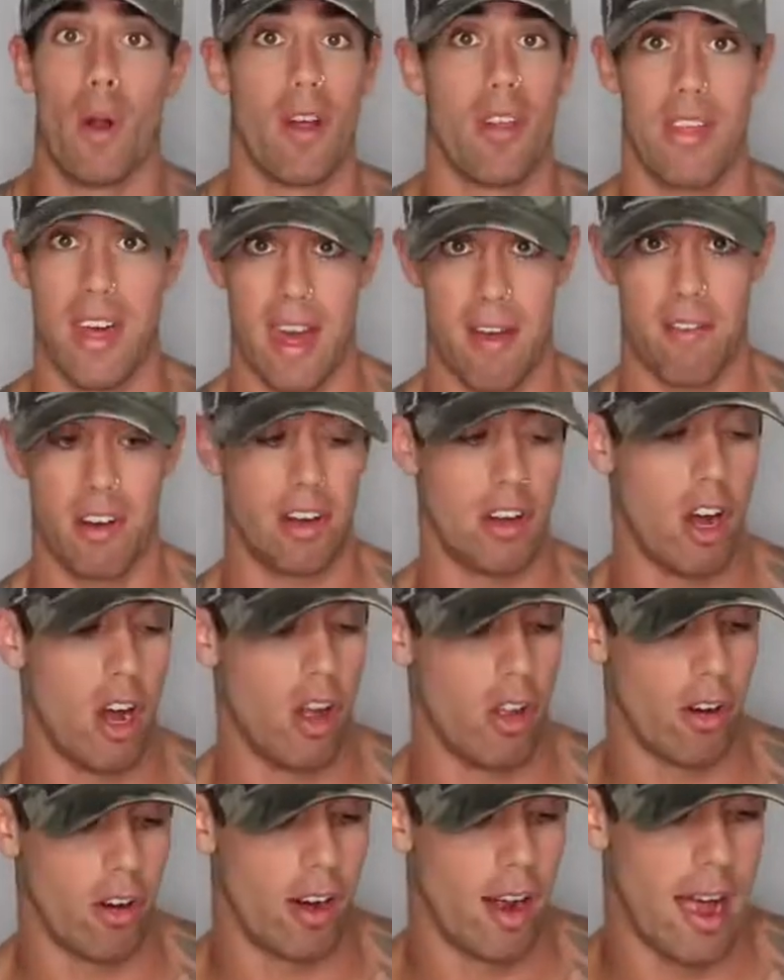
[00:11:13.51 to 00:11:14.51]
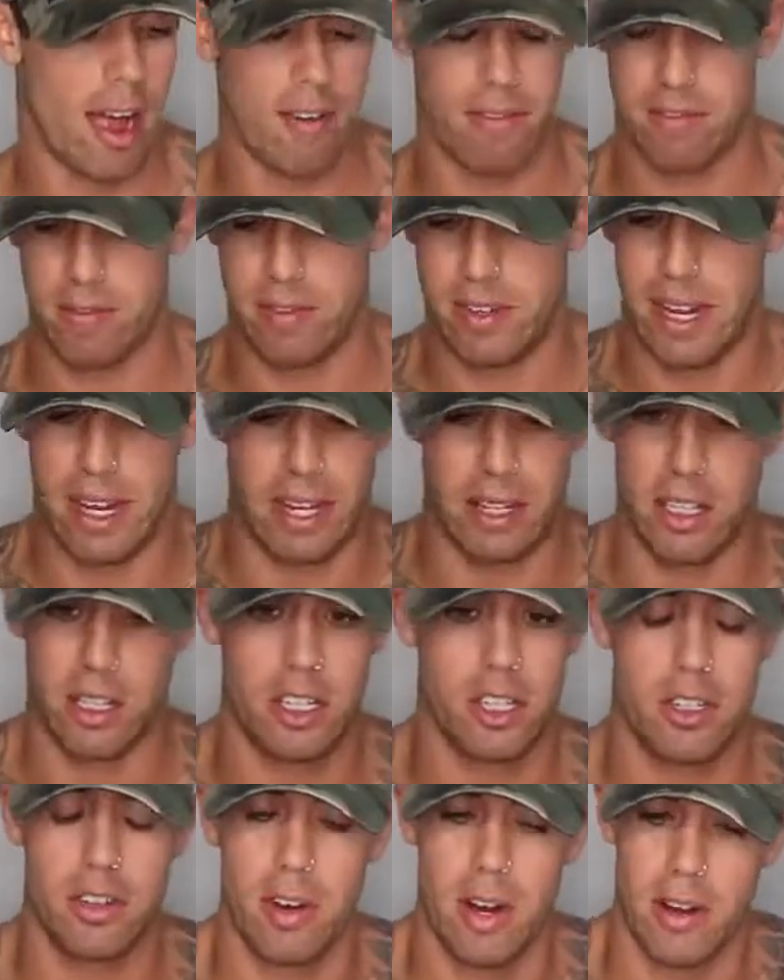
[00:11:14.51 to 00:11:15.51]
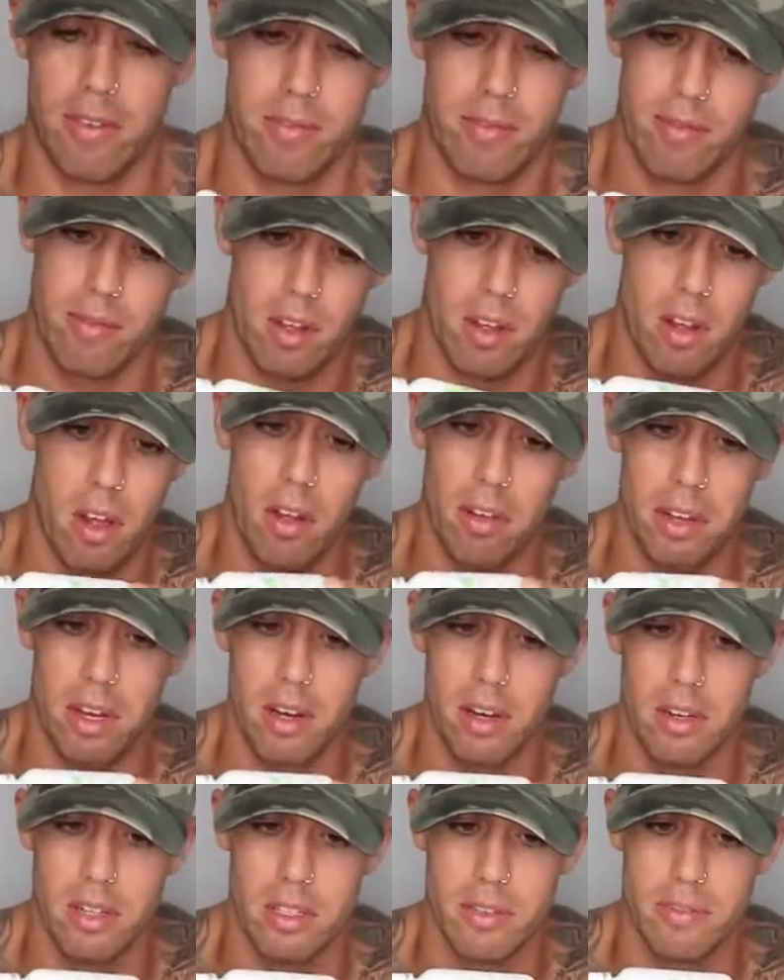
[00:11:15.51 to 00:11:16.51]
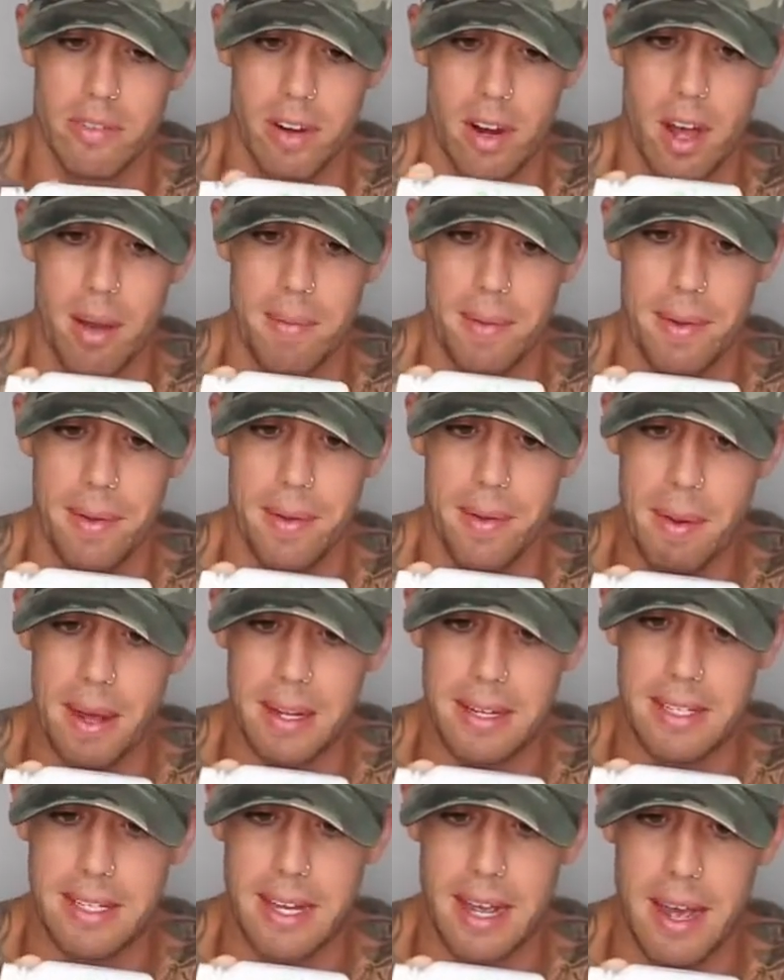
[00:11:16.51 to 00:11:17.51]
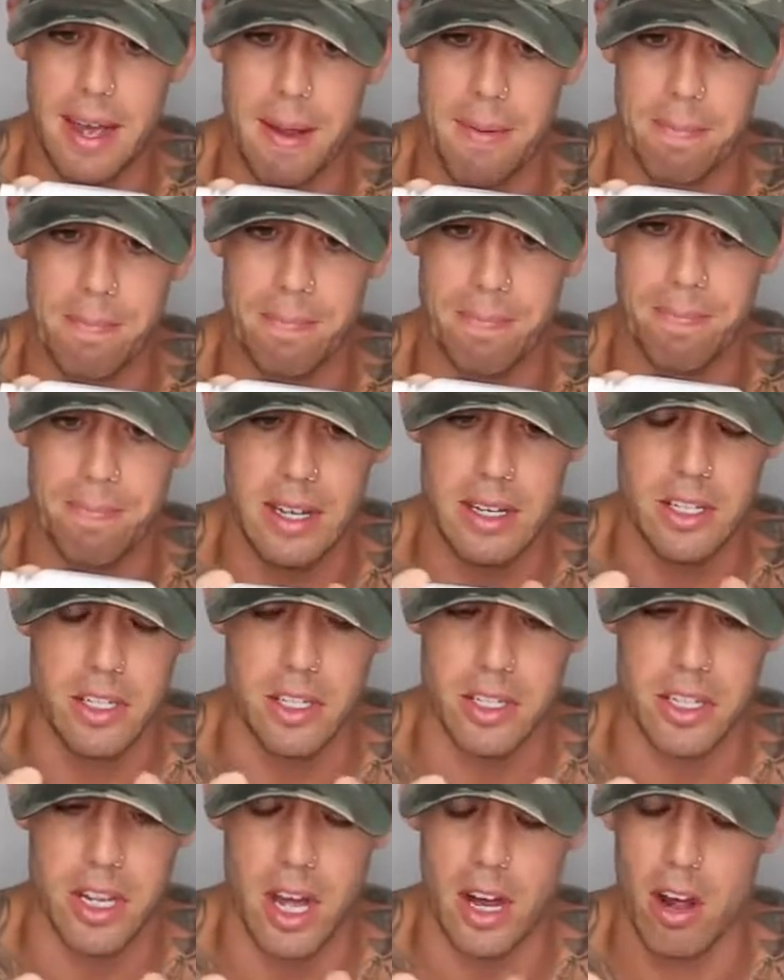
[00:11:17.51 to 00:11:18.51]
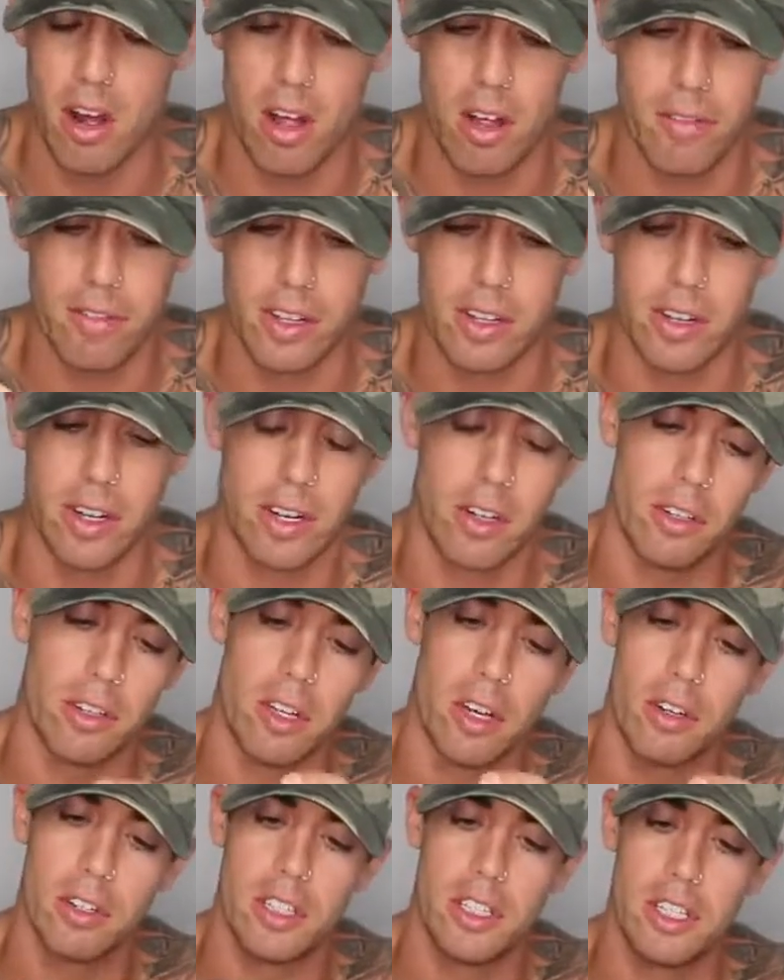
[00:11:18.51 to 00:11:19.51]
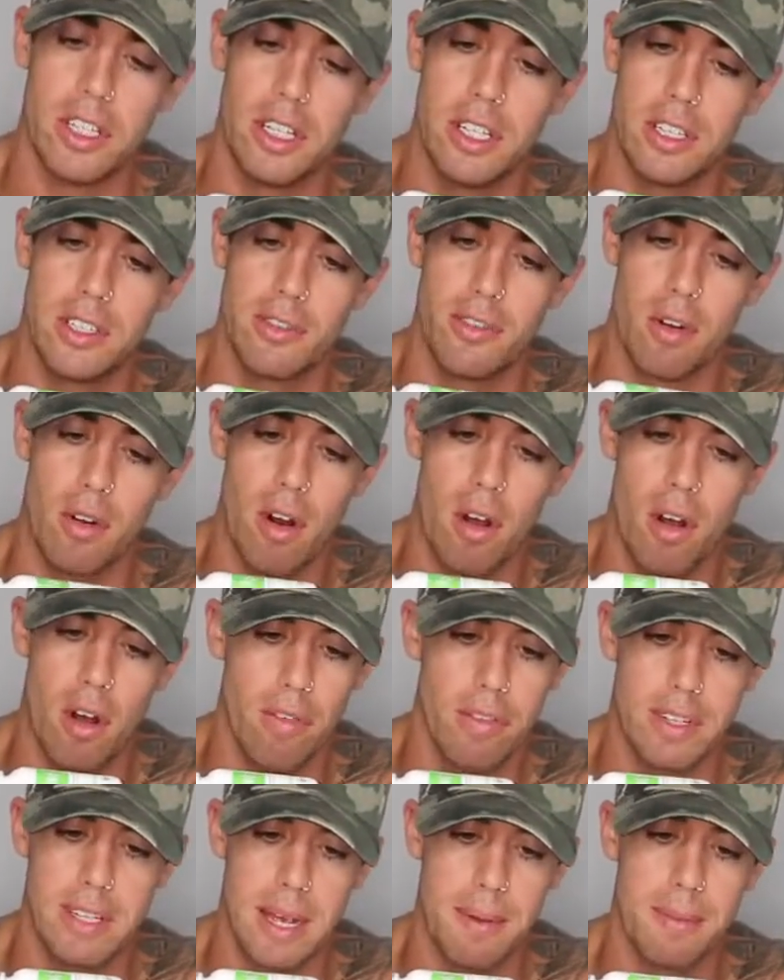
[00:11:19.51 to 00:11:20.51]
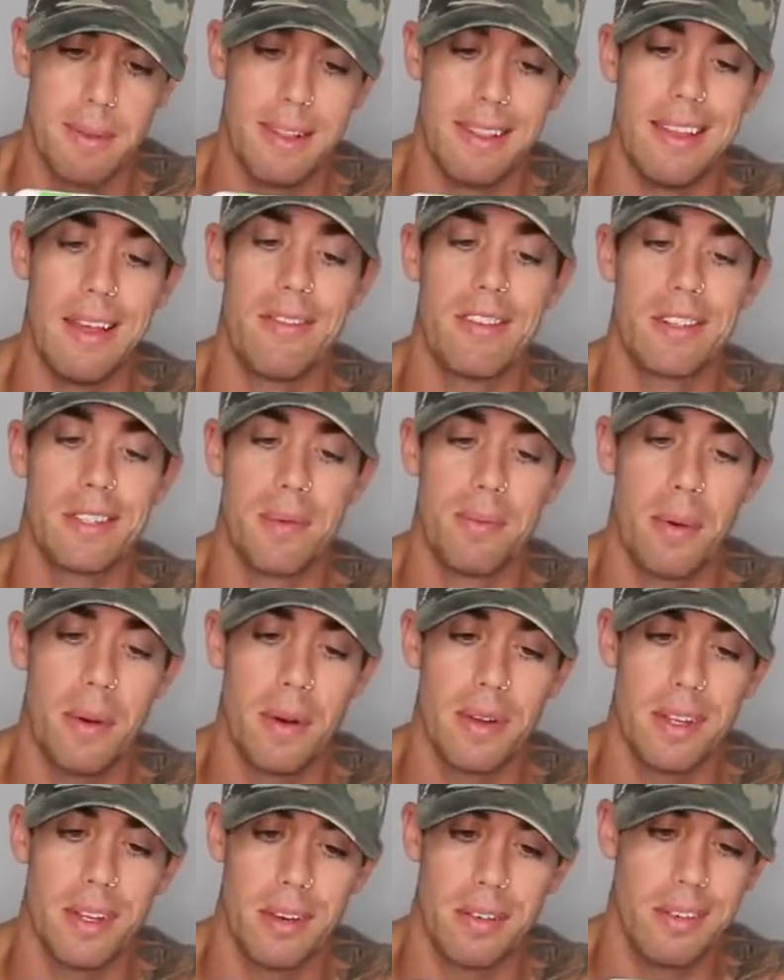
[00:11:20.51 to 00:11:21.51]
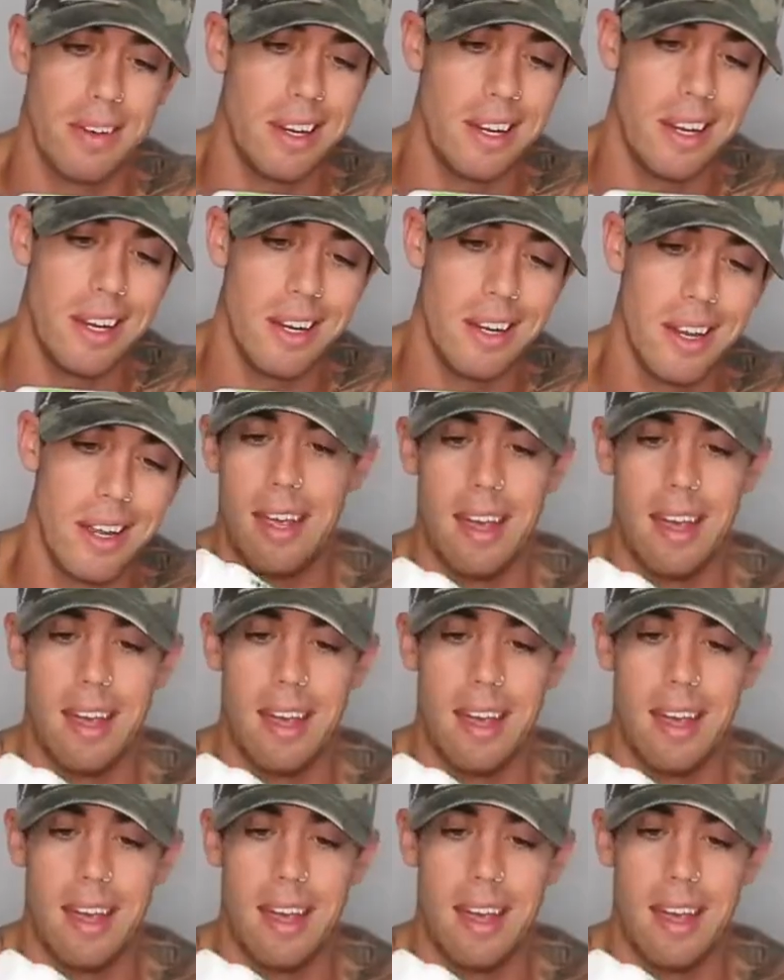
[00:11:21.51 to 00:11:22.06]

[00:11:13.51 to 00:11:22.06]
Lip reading: worth every dollar. I've taken this straight all year, it's phenomenal. But it's just got all of the clinical dosages for all the type of liver support that you need.